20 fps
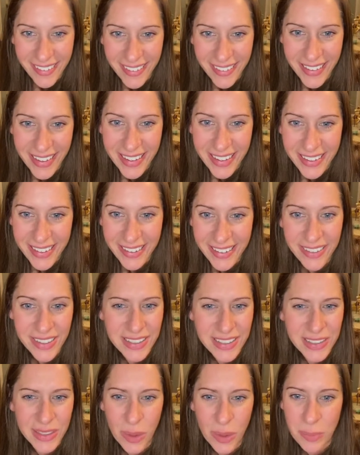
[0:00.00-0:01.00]
Oh, it's
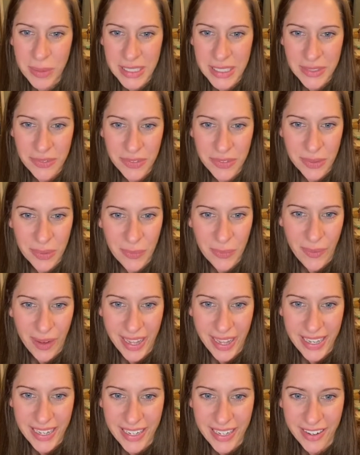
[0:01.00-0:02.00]
so peaceful and
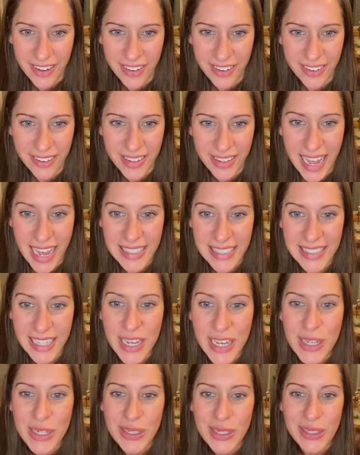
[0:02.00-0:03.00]
quiet here. Yes.
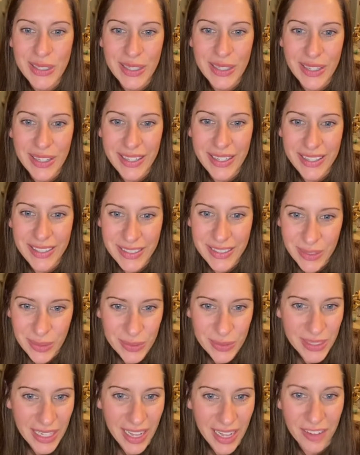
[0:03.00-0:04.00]

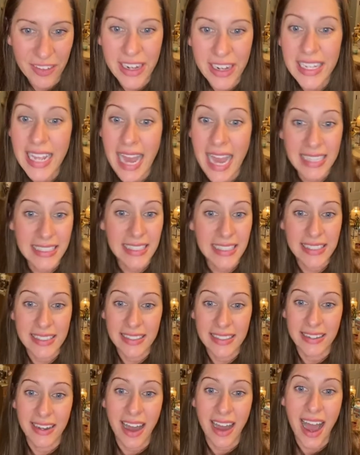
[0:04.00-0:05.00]
Yes.
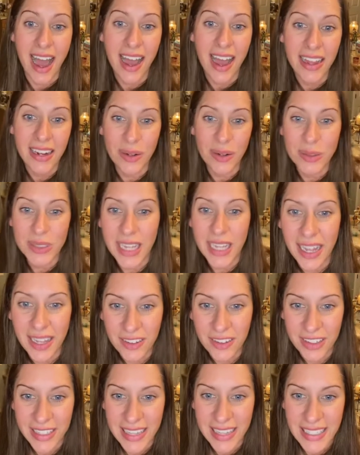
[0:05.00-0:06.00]
I don't
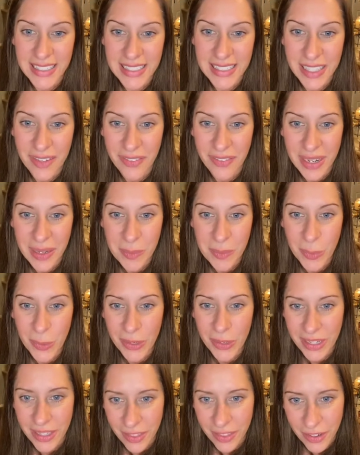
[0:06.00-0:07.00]
tolerate that stuff anymore
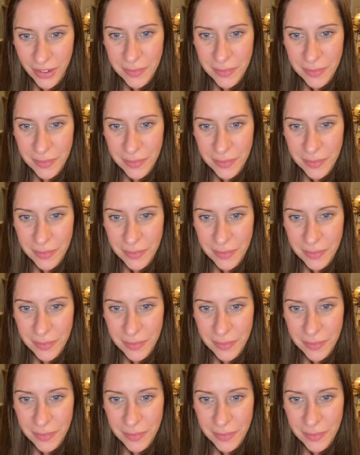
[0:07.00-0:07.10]
either.